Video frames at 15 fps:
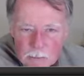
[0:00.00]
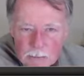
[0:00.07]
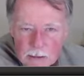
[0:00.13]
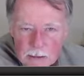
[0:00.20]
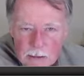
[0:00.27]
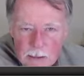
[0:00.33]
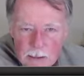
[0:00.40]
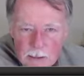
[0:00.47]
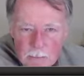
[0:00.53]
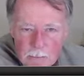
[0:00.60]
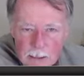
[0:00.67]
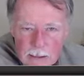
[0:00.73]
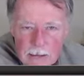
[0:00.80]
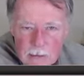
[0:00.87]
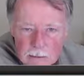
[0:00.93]
But
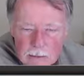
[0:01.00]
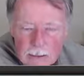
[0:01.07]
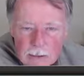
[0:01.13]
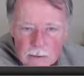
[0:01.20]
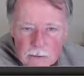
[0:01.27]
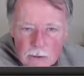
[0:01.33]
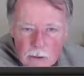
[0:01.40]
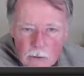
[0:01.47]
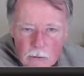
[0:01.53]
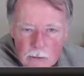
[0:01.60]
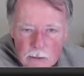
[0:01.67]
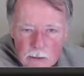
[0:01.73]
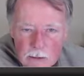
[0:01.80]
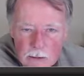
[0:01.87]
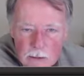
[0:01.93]
but it'll it'll go
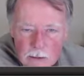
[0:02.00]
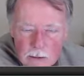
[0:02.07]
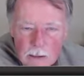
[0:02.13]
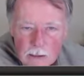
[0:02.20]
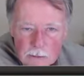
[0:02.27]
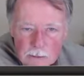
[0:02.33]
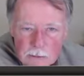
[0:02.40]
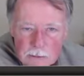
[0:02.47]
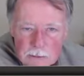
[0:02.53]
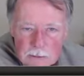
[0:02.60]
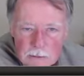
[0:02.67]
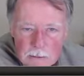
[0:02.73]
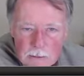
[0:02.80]
colorless.